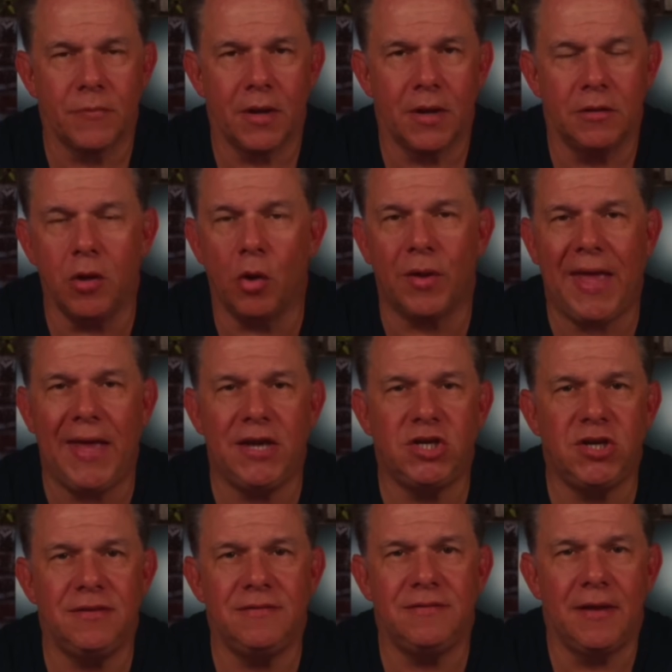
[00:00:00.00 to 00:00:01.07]

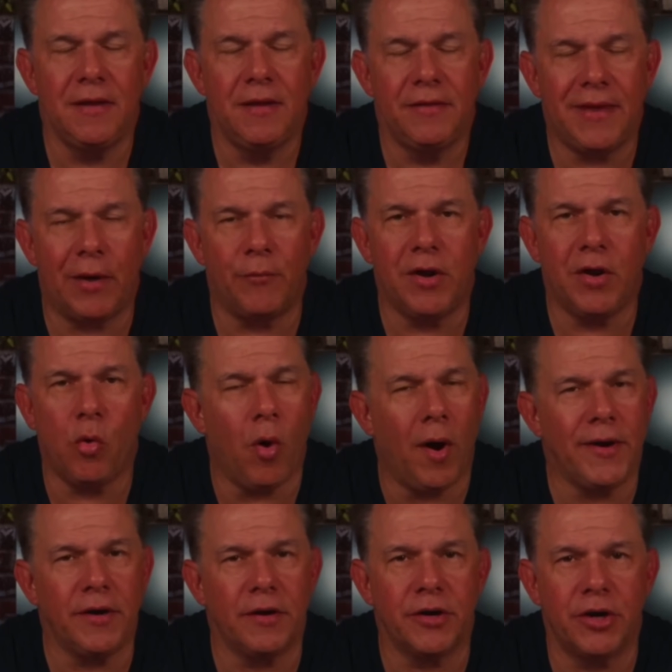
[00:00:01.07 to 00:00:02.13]
locations that
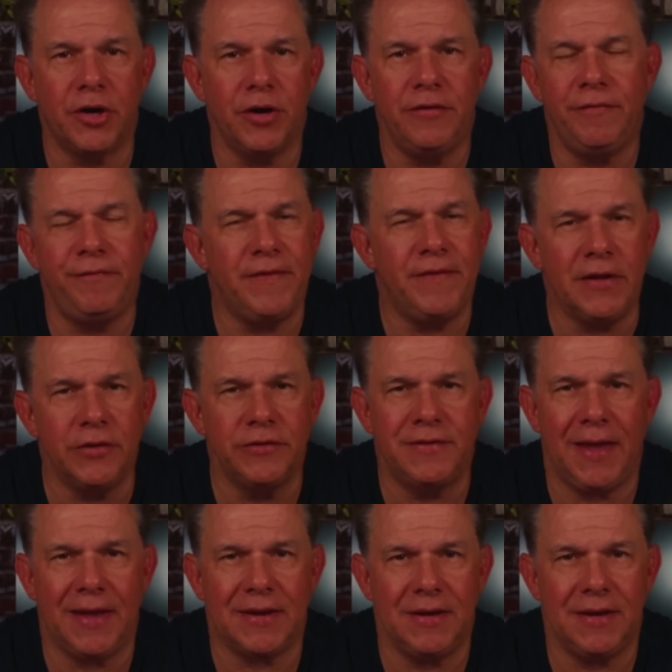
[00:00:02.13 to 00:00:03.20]
require good field
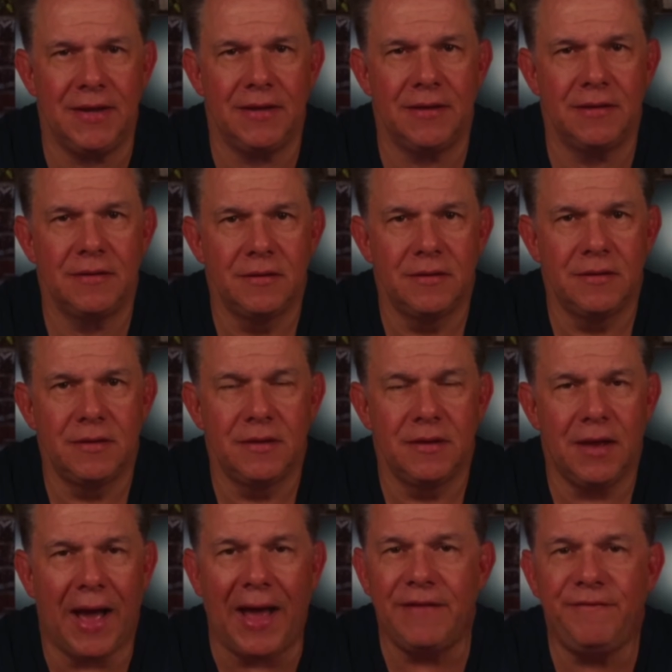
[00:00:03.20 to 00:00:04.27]
technique.
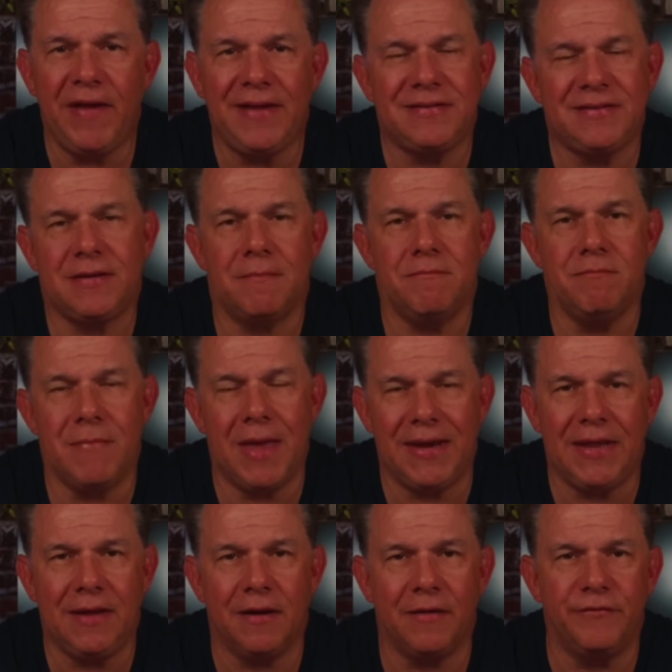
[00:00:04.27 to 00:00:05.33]
I faced
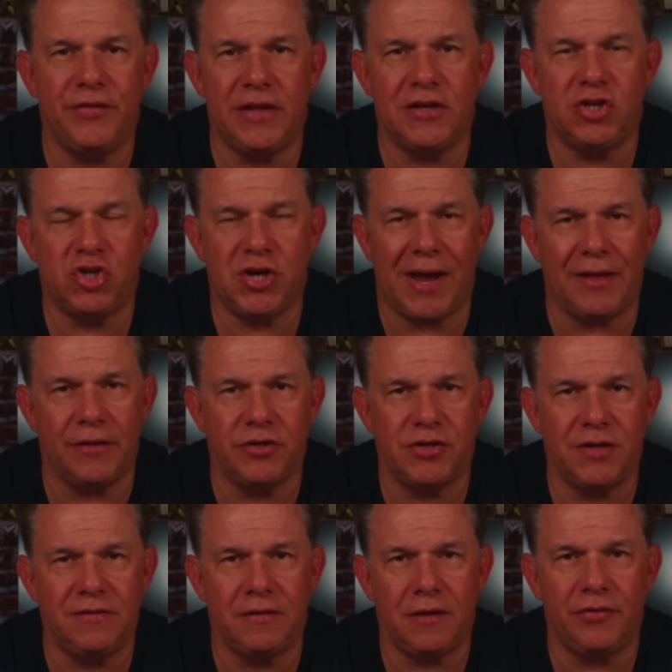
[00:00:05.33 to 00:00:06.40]
many of these
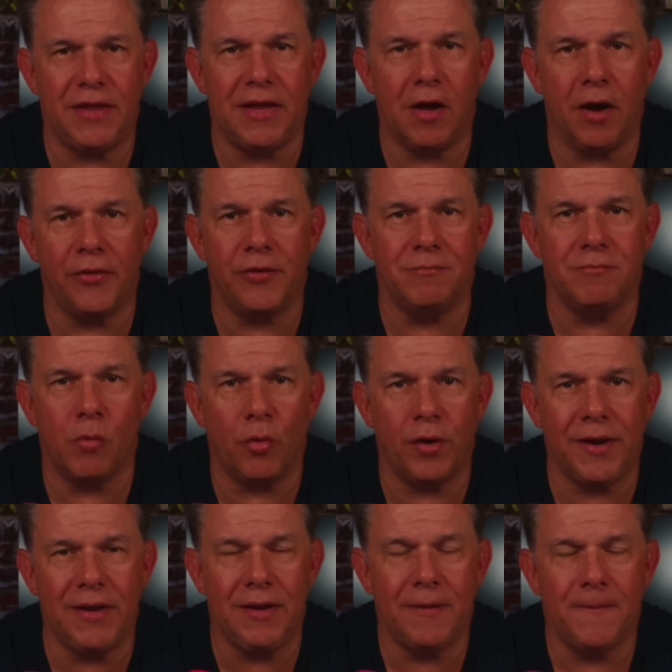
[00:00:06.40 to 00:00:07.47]
challenges the other
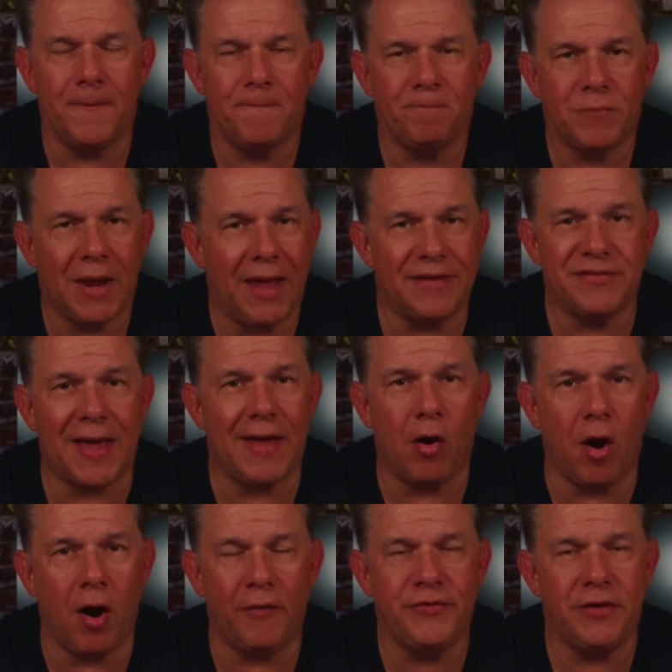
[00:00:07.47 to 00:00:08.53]
morning, as I
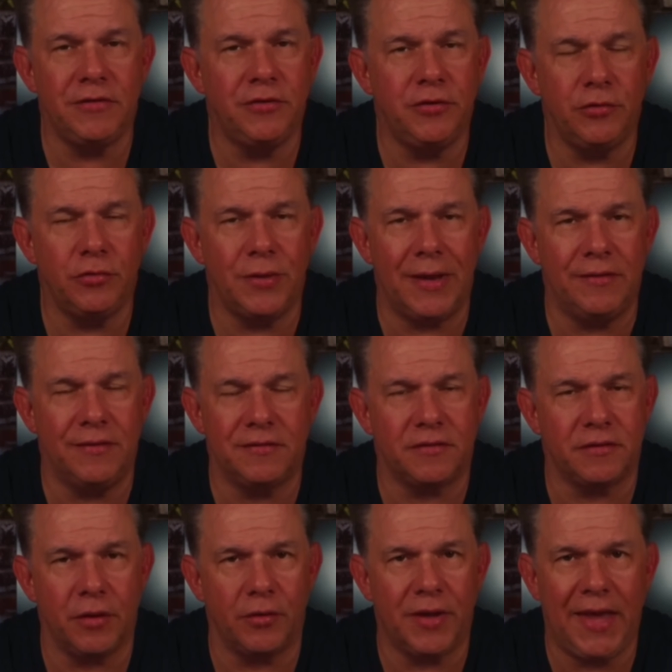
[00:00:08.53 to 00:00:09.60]
often do in this
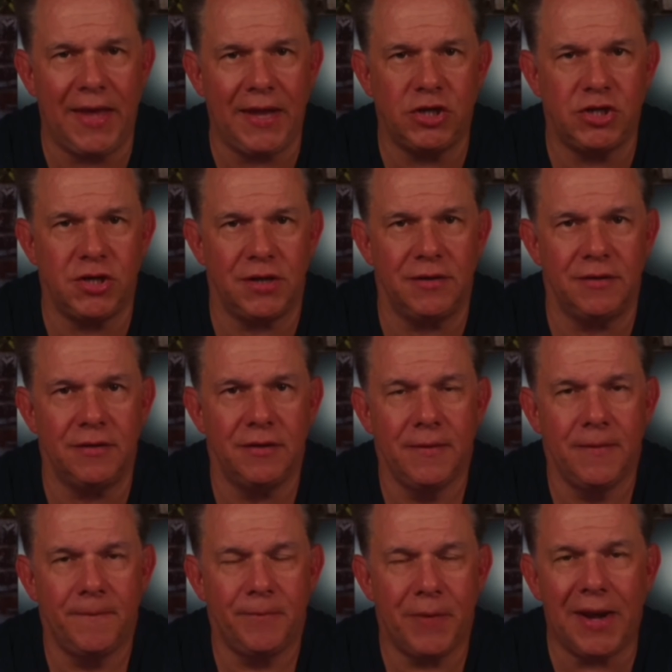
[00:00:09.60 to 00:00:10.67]
location,
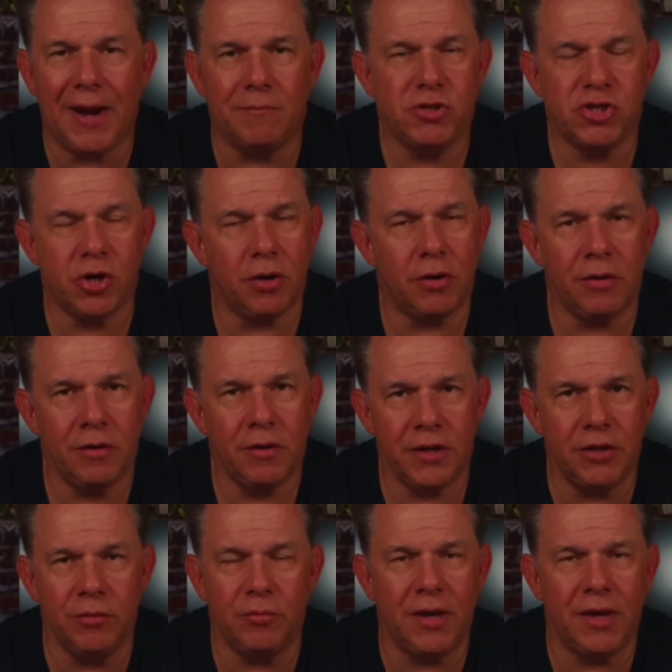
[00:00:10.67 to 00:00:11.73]
and I'm sure
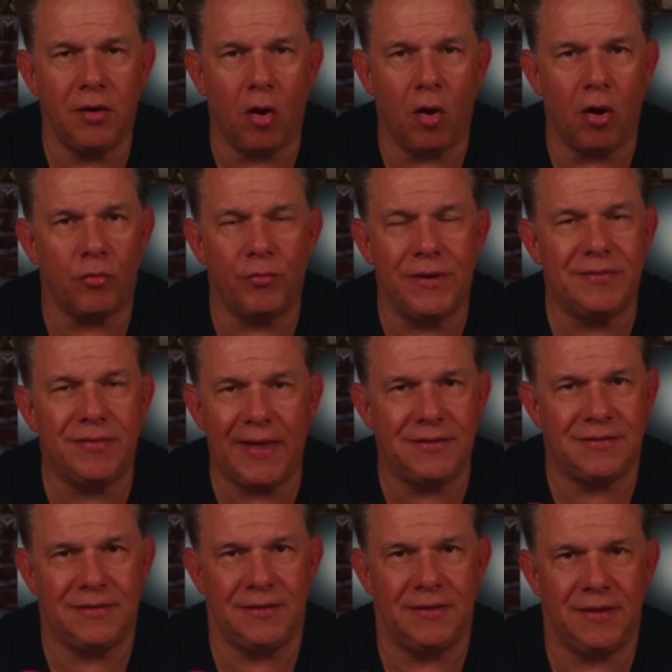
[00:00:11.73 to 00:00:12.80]
you can all relate
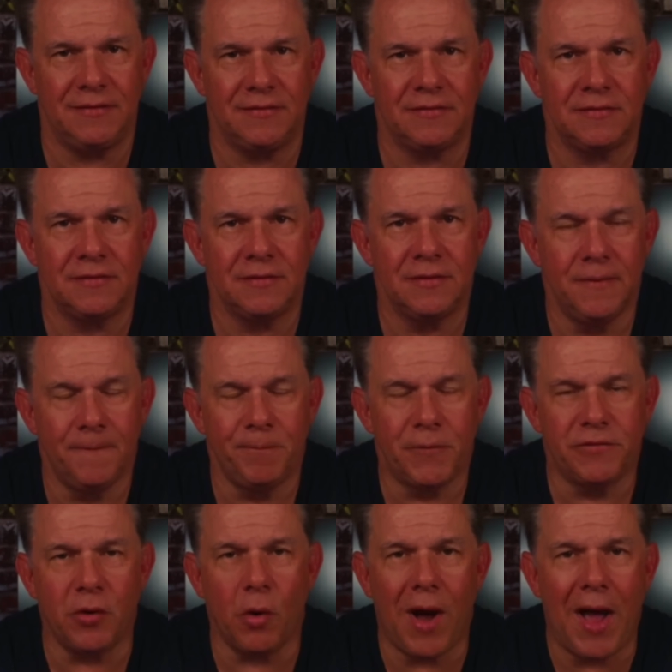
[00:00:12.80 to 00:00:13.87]
to this.
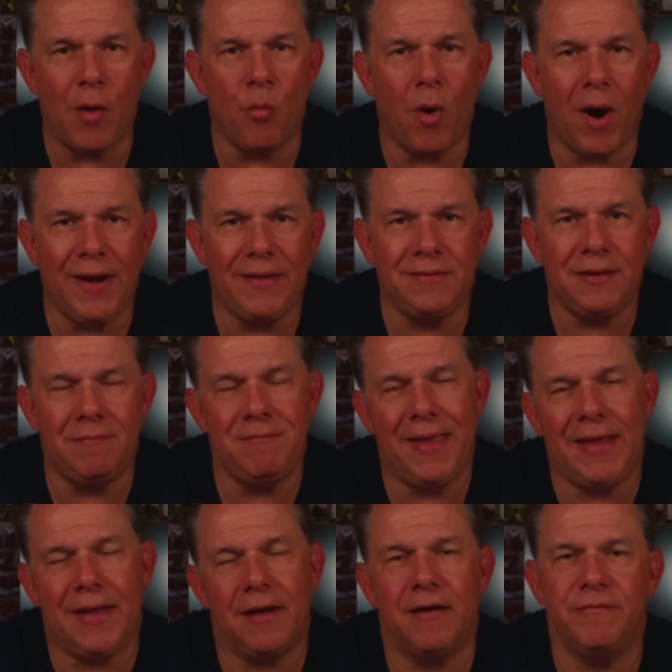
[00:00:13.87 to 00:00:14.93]
So I wanted to
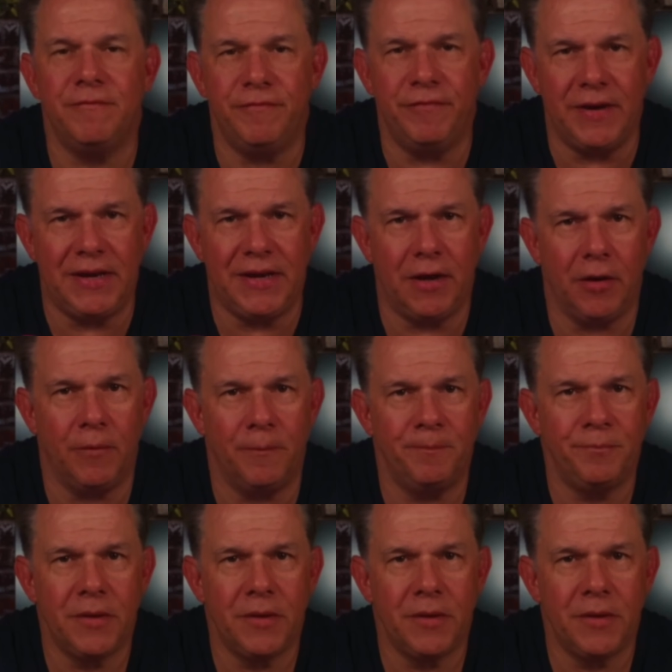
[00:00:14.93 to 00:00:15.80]
make a video